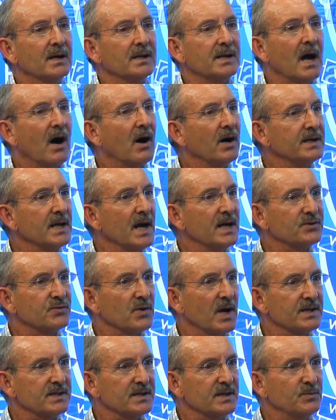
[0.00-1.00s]
Nowadays,
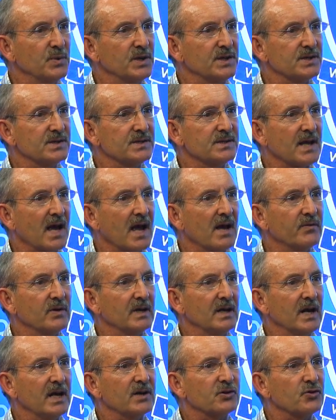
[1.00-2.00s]
racing pigeons have
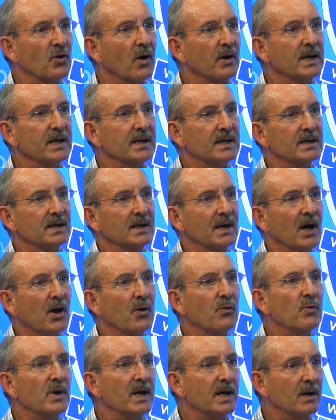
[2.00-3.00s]
an electronic
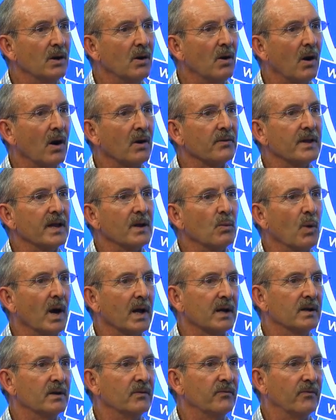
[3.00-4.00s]
ring on their
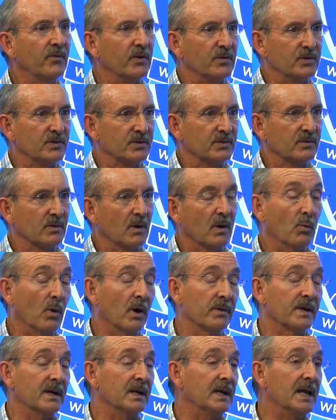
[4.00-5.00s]
one foot,
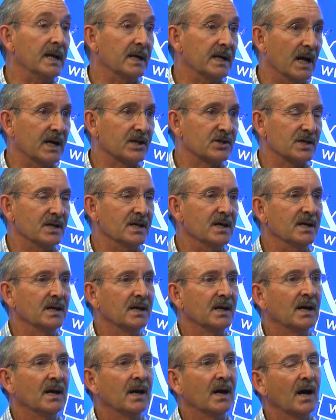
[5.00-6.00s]
on their leg actually.
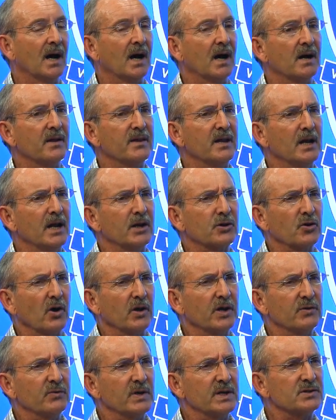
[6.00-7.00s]
The
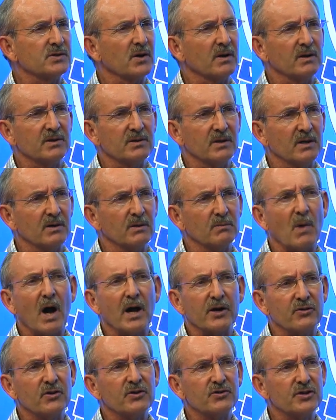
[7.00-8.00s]
electronic ring's got a little
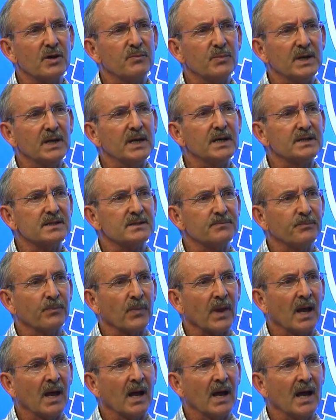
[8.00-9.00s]
microchip in it,
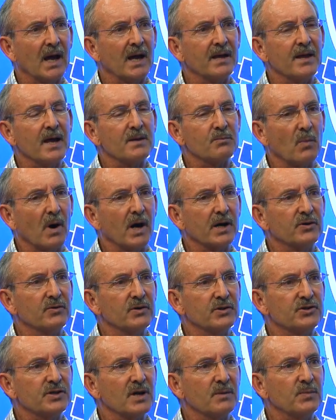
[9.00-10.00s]
and that
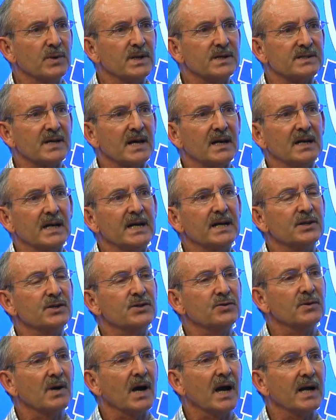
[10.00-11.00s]
microchip is then linked
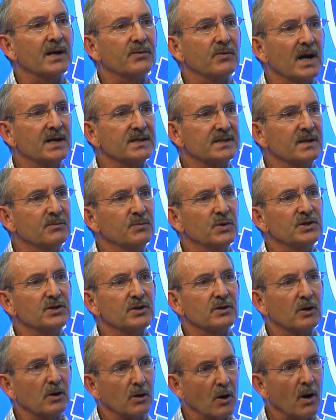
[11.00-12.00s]
to a racing
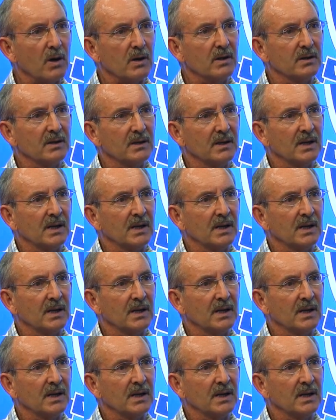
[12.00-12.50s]
pigeon clock.